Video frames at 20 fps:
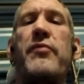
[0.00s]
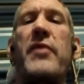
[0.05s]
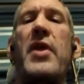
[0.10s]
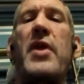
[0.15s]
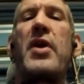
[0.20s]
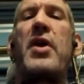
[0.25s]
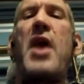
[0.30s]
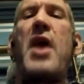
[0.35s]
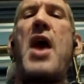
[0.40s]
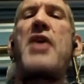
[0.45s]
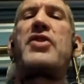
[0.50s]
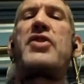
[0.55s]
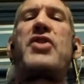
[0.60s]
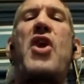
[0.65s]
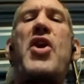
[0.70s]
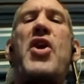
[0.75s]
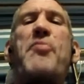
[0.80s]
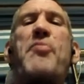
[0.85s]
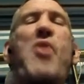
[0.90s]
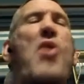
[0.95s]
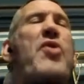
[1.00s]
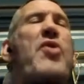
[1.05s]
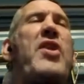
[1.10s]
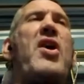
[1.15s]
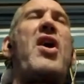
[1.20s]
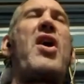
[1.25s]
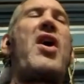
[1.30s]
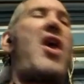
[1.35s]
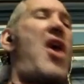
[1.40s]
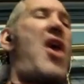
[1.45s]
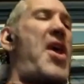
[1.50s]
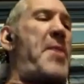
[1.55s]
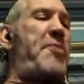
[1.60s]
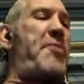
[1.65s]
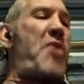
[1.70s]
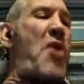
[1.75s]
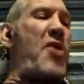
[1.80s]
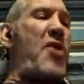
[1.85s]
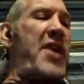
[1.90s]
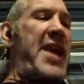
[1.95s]
Yeah, because I had a
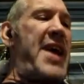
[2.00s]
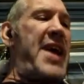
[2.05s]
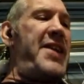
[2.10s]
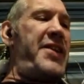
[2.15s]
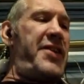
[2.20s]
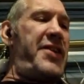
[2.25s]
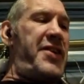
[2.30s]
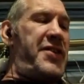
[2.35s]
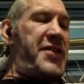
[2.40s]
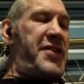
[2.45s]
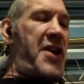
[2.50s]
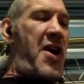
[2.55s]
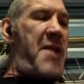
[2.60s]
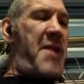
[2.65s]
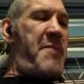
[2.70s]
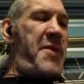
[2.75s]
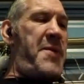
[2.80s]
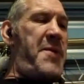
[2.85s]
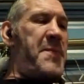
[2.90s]
broken hand at the time.